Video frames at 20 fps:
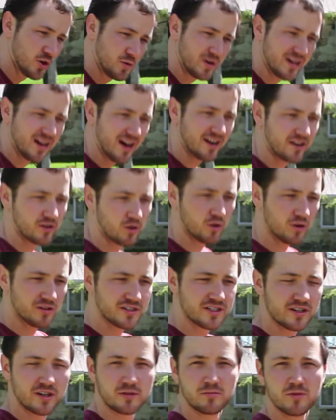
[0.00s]
We got our old
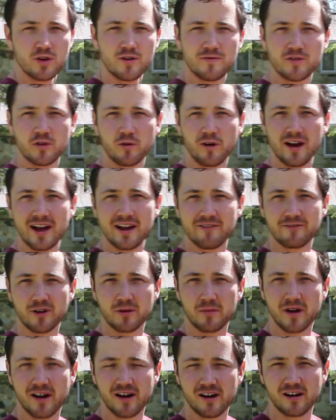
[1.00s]
dirt moved away
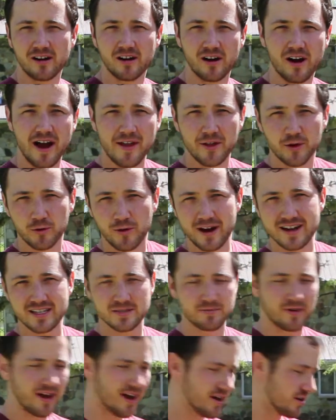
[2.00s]
from our other
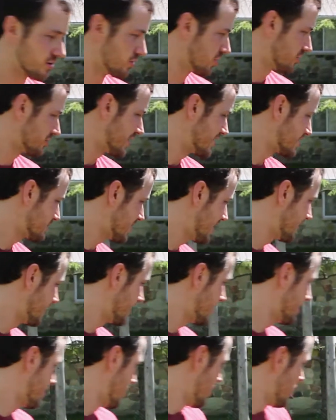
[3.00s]
raised bed, our old raised bed
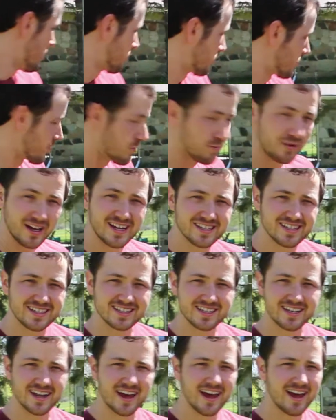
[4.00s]
that we're replacing
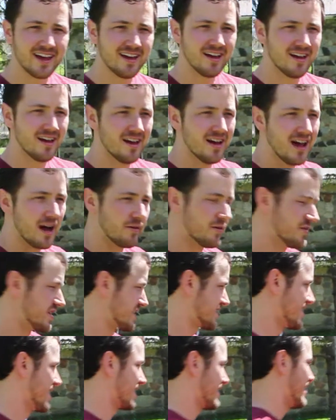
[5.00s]
today. And we've
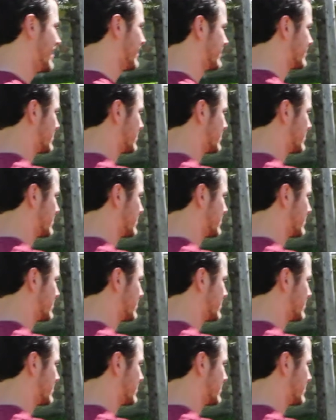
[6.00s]
just got kind of